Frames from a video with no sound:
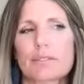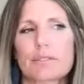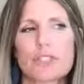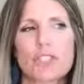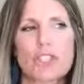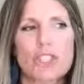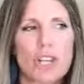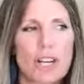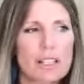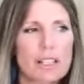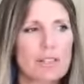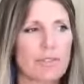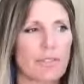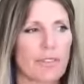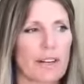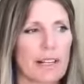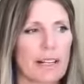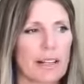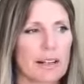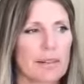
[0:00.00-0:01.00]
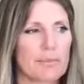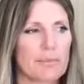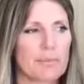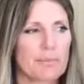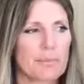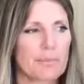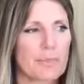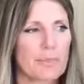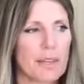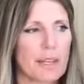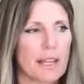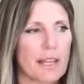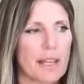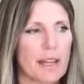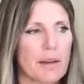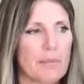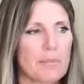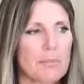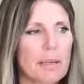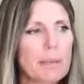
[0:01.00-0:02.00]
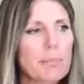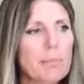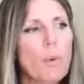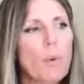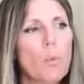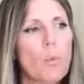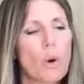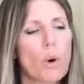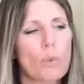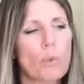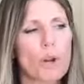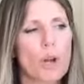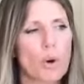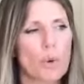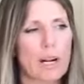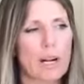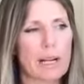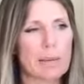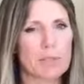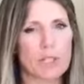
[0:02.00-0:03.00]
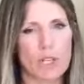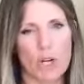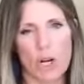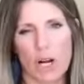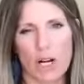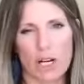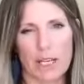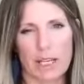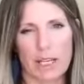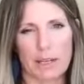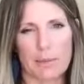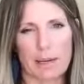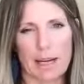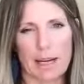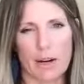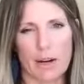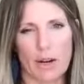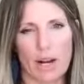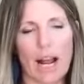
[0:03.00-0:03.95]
just freedom, people won't know what I'm talking about.